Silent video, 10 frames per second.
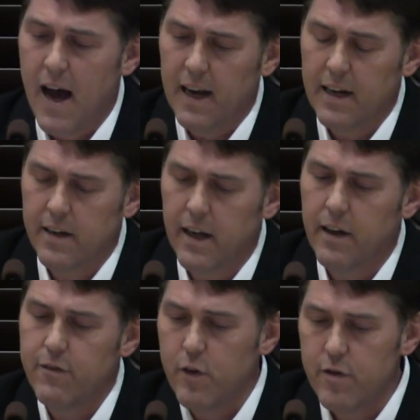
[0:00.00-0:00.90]
I'd like to take
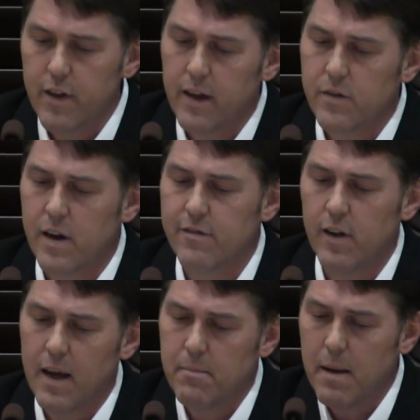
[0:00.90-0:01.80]
a few things that I
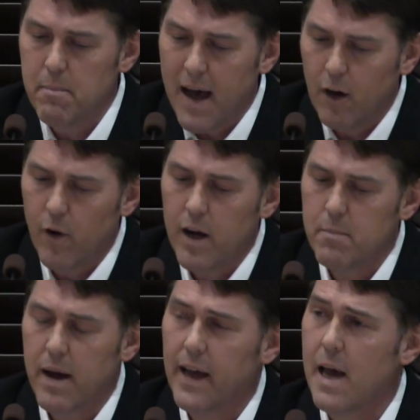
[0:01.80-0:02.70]
feel like my background
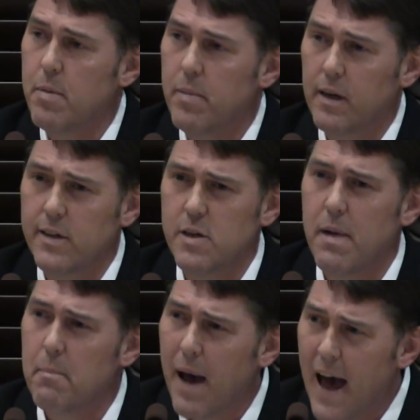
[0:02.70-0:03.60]
and my capabilities and
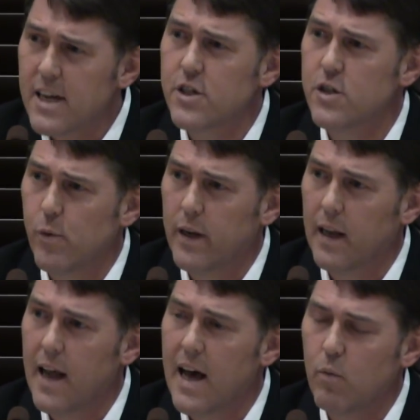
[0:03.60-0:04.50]
my passions really
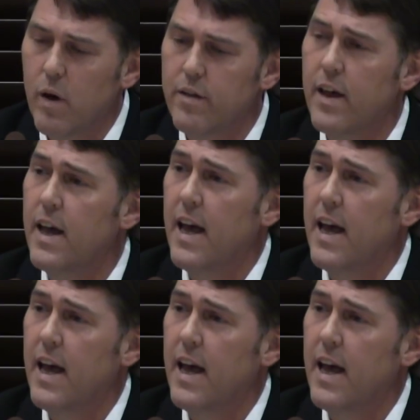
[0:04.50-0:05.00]
align with